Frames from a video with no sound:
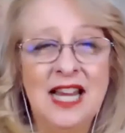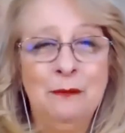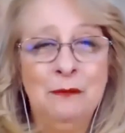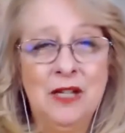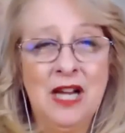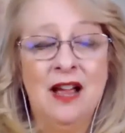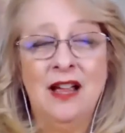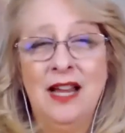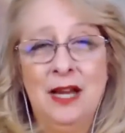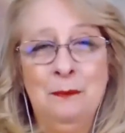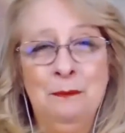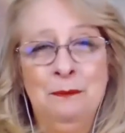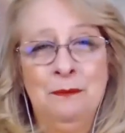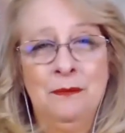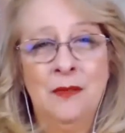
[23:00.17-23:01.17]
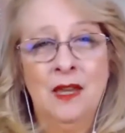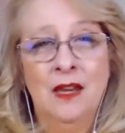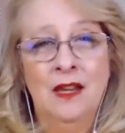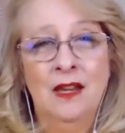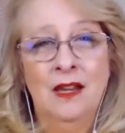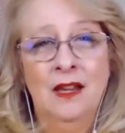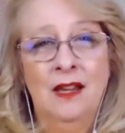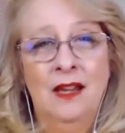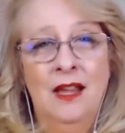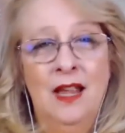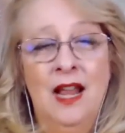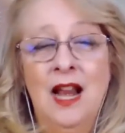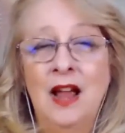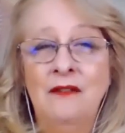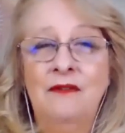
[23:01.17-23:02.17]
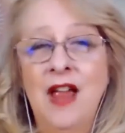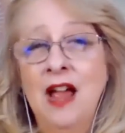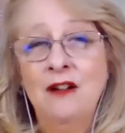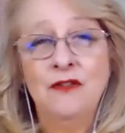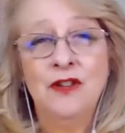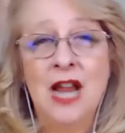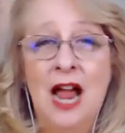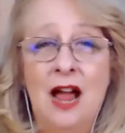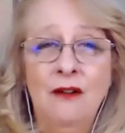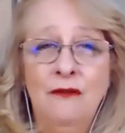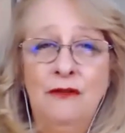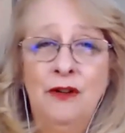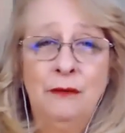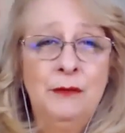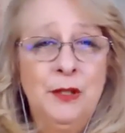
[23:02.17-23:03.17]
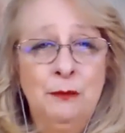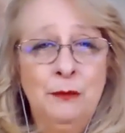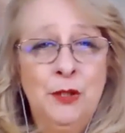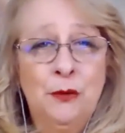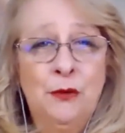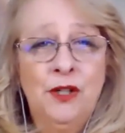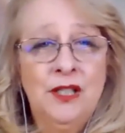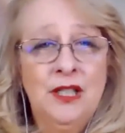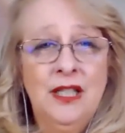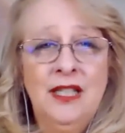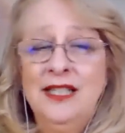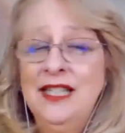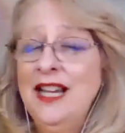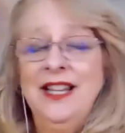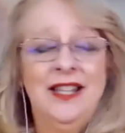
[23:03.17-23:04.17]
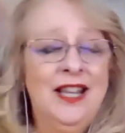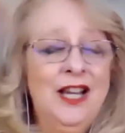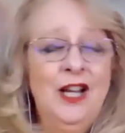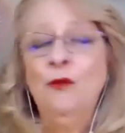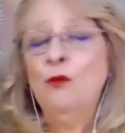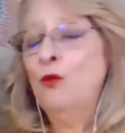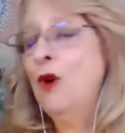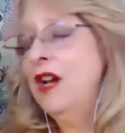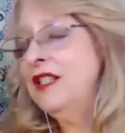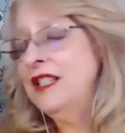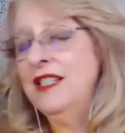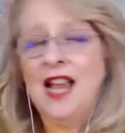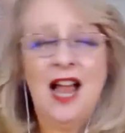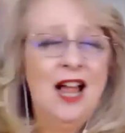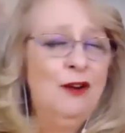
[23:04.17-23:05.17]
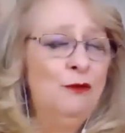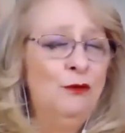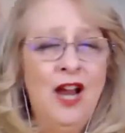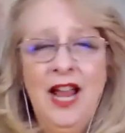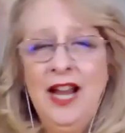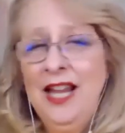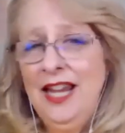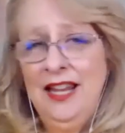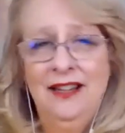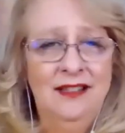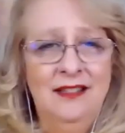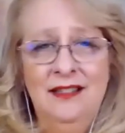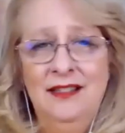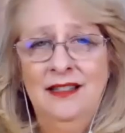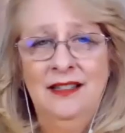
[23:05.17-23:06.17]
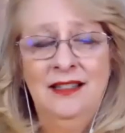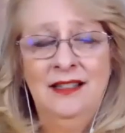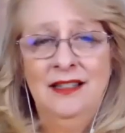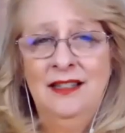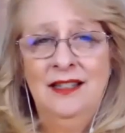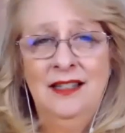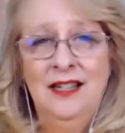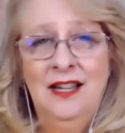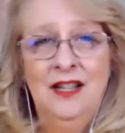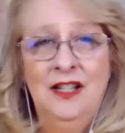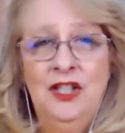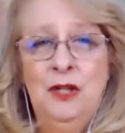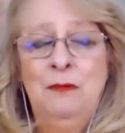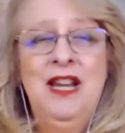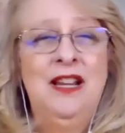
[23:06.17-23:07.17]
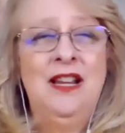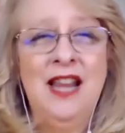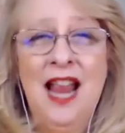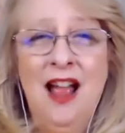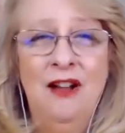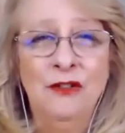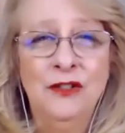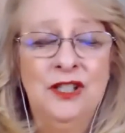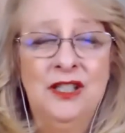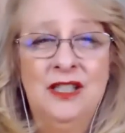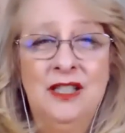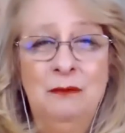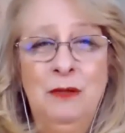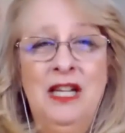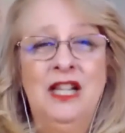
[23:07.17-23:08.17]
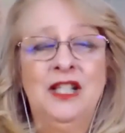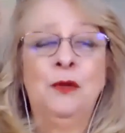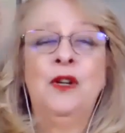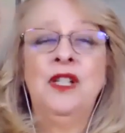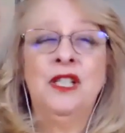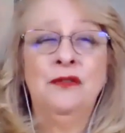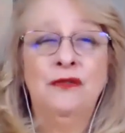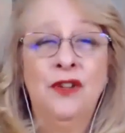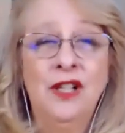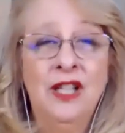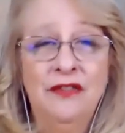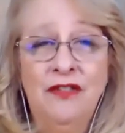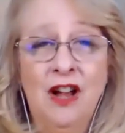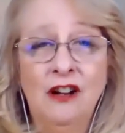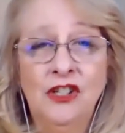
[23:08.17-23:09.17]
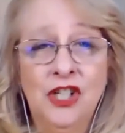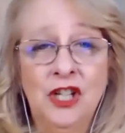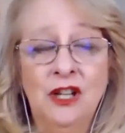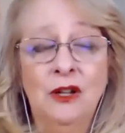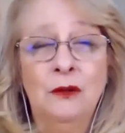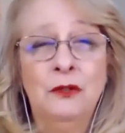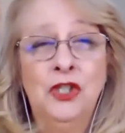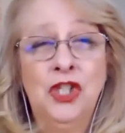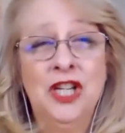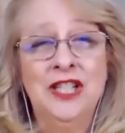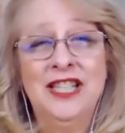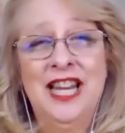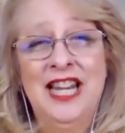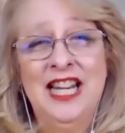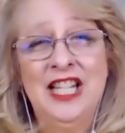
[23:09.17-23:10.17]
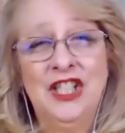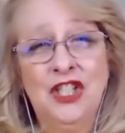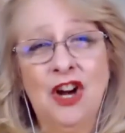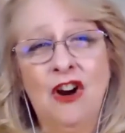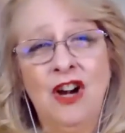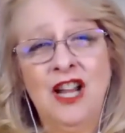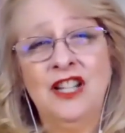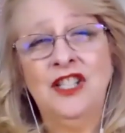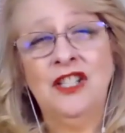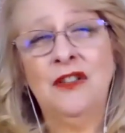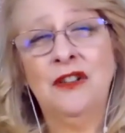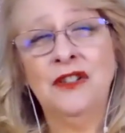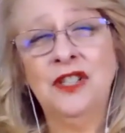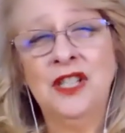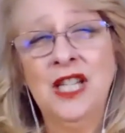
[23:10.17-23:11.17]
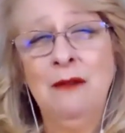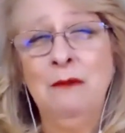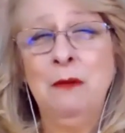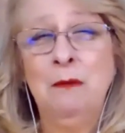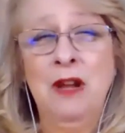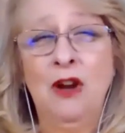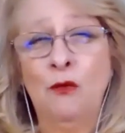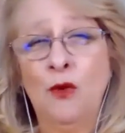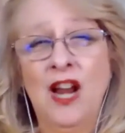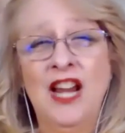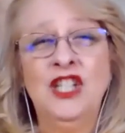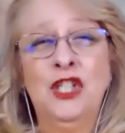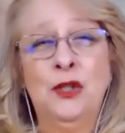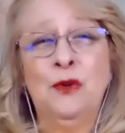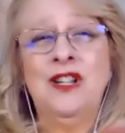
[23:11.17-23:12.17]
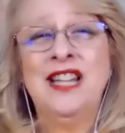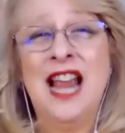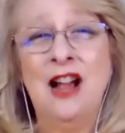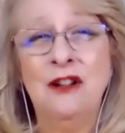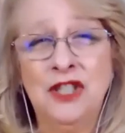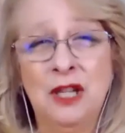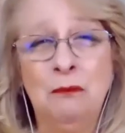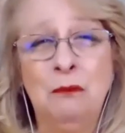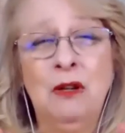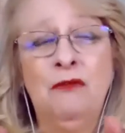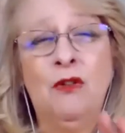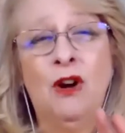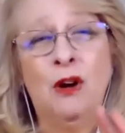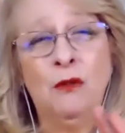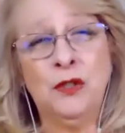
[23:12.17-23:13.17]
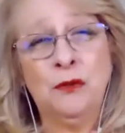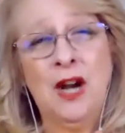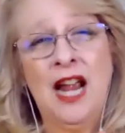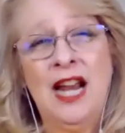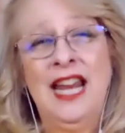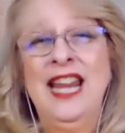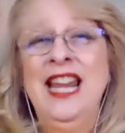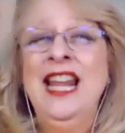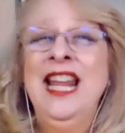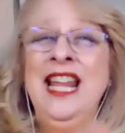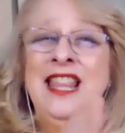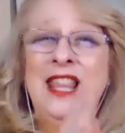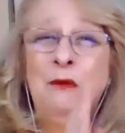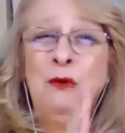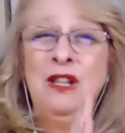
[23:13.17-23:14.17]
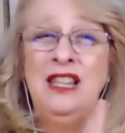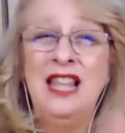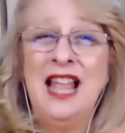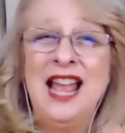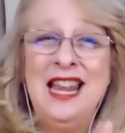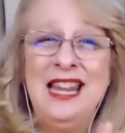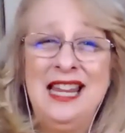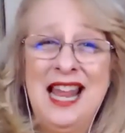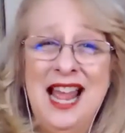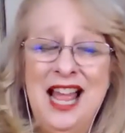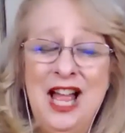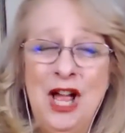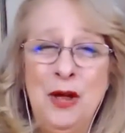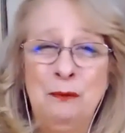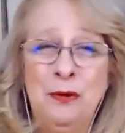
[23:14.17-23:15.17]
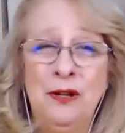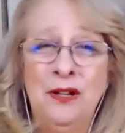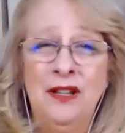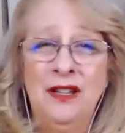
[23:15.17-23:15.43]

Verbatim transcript: same time. And I found out from some sources that it was not ready to be announced because it wasn't fully functional. It was just getting started. So there seemed to be a race to announce it before it was ready that would line up